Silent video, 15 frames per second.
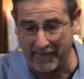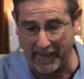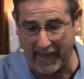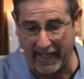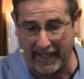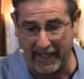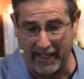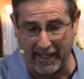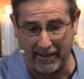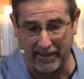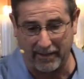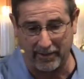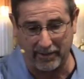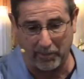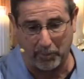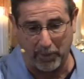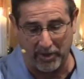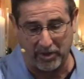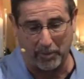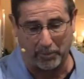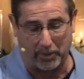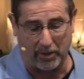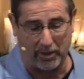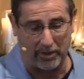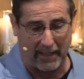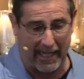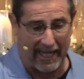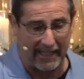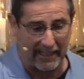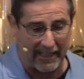and the principal,
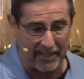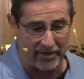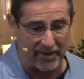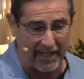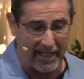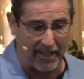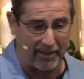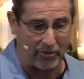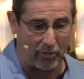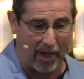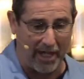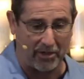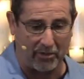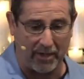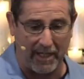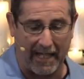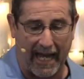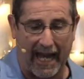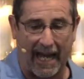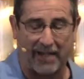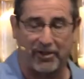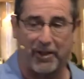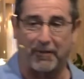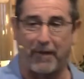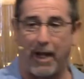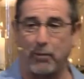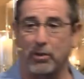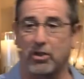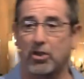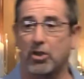Ann Lindsay at Dry Creek, asked if I
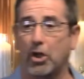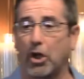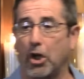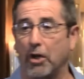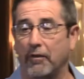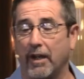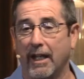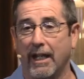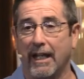would serve.